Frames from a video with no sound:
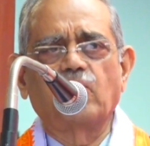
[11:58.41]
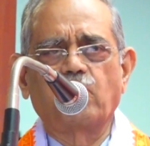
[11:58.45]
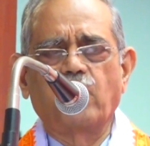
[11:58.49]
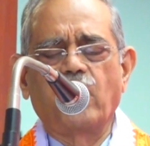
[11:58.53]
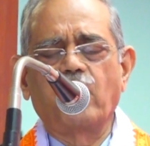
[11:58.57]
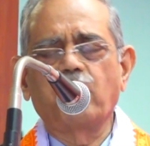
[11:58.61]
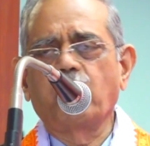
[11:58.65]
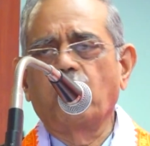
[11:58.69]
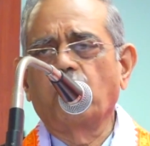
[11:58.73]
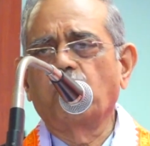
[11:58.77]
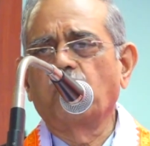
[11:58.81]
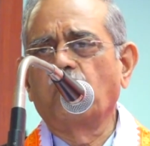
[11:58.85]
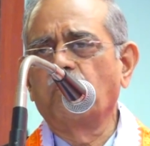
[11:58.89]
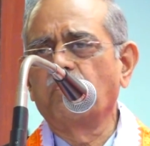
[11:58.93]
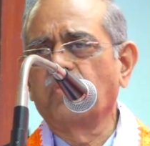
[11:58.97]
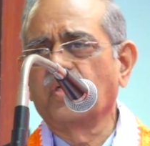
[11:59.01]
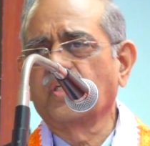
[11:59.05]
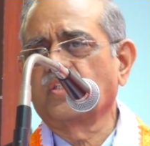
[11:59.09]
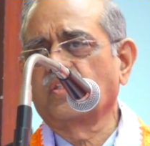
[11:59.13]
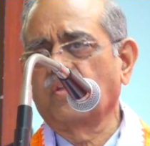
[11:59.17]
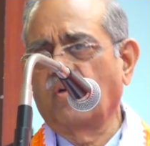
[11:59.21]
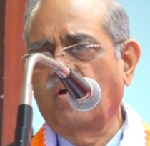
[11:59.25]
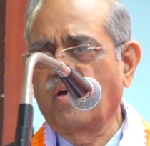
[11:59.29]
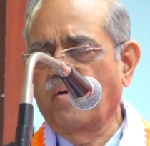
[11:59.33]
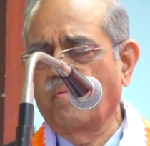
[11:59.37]
the baby
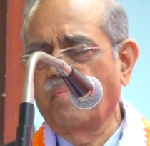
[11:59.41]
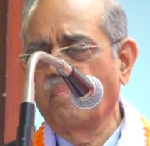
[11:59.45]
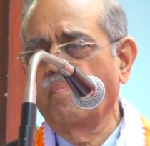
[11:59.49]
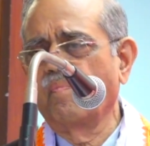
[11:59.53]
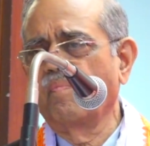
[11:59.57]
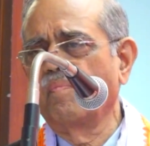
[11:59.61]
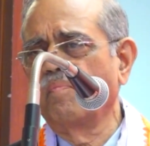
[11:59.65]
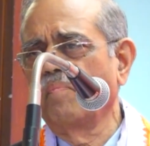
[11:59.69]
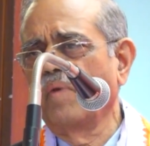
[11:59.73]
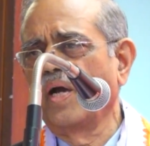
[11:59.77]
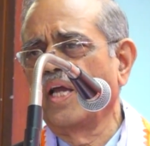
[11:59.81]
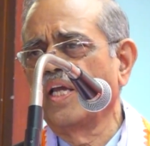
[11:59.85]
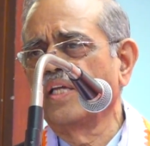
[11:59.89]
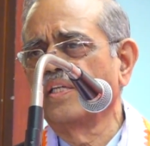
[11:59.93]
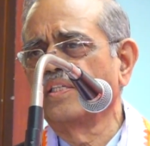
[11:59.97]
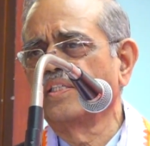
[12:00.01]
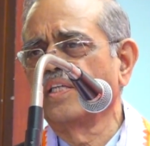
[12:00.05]
boomers or my